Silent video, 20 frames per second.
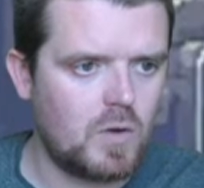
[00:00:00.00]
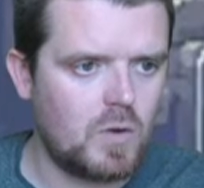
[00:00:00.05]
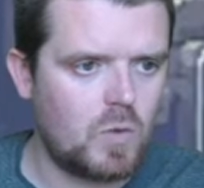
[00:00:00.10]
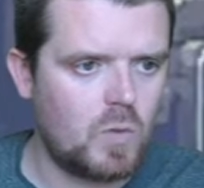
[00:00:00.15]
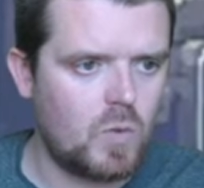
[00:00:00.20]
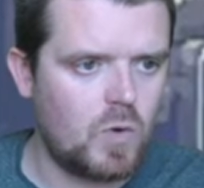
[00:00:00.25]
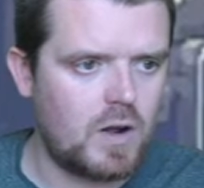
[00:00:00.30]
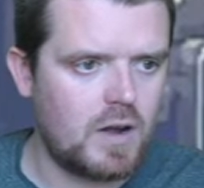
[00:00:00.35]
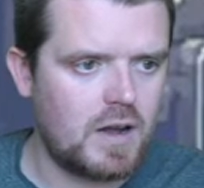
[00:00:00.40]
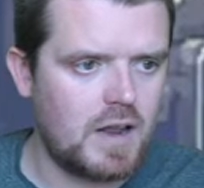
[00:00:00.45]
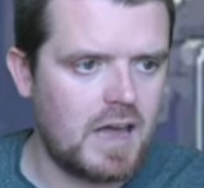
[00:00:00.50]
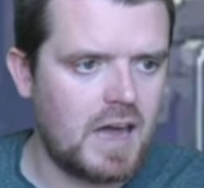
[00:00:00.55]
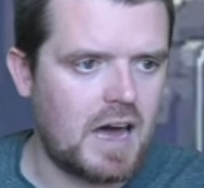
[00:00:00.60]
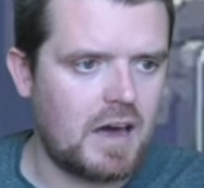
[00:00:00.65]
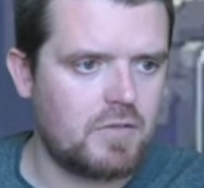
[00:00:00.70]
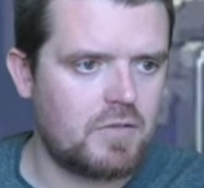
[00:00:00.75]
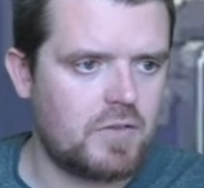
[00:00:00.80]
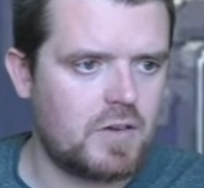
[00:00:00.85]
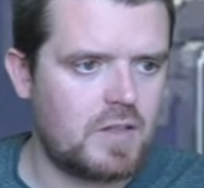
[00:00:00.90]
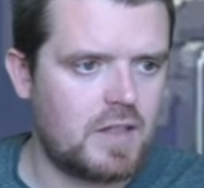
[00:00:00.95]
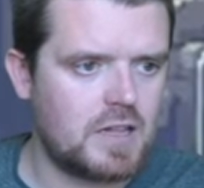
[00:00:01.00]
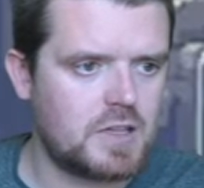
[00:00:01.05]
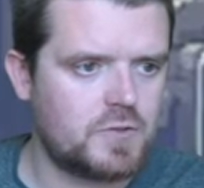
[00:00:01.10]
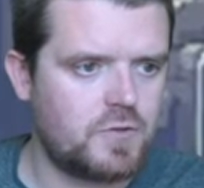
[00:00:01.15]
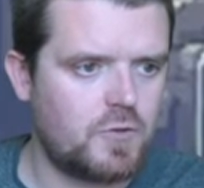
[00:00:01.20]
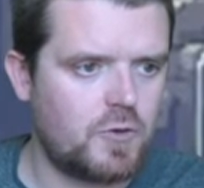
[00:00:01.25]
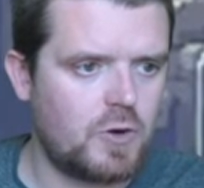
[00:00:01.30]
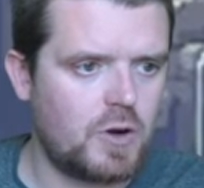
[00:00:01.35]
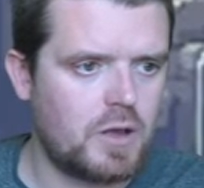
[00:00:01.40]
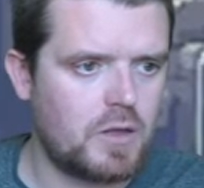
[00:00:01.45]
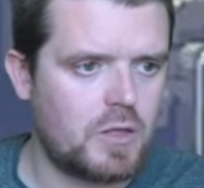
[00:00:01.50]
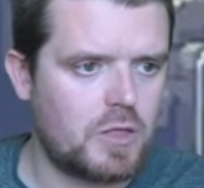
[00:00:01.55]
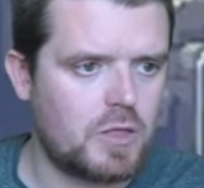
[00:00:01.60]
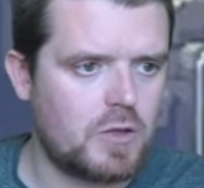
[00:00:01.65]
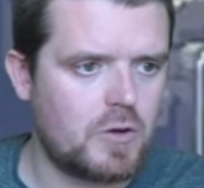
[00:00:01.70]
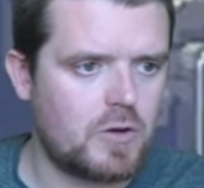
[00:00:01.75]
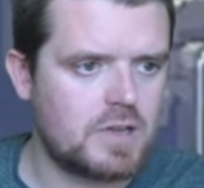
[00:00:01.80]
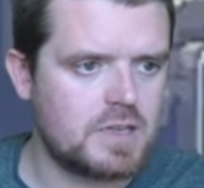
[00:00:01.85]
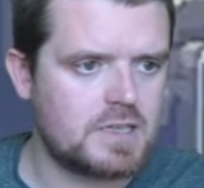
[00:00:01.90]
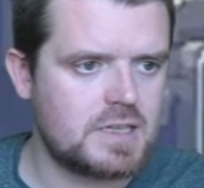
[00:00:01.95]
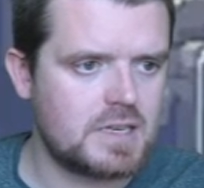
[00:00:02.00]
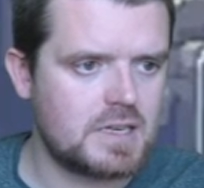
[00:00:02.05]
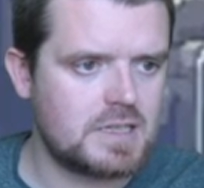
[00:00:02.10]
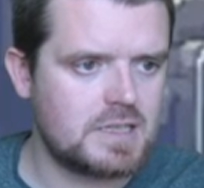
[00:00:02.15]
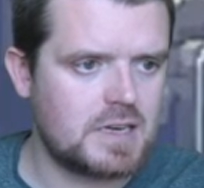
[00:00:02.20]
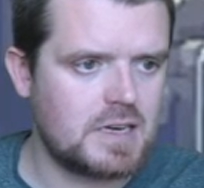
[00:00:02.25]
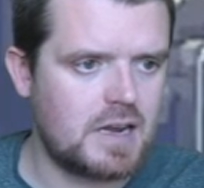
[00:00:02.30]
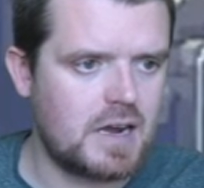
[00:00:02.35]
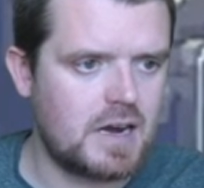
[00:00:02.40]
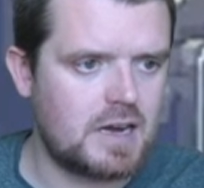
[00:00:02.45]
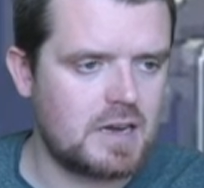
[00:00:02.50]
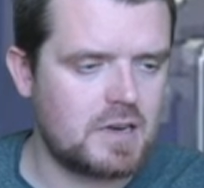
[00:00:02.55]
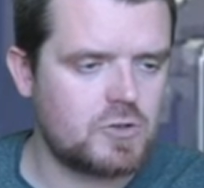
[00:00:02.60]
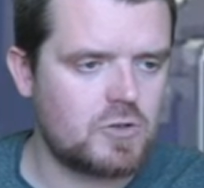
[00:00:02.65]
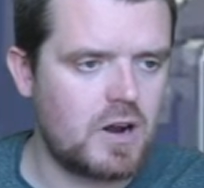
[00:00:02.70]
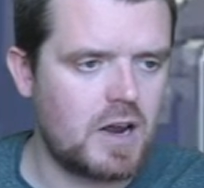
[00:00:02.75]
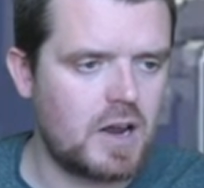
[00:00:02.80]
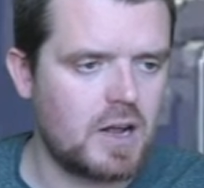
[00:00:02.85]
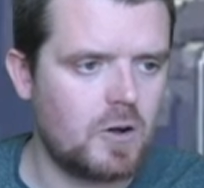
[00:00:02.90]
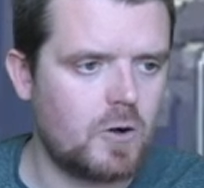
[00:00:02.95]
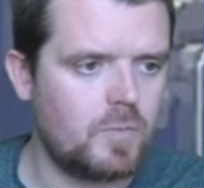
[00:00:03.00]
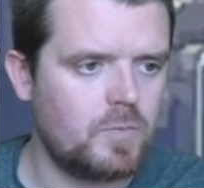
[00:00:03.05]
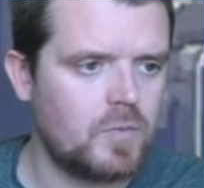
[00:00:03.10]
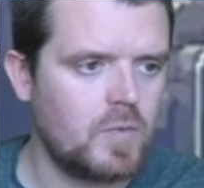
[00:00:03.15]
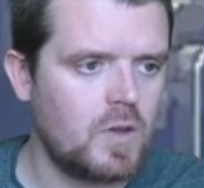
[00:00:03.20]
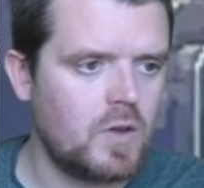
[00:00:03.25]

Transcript: 1/2. And that's for a 30, 60, 90 triangle.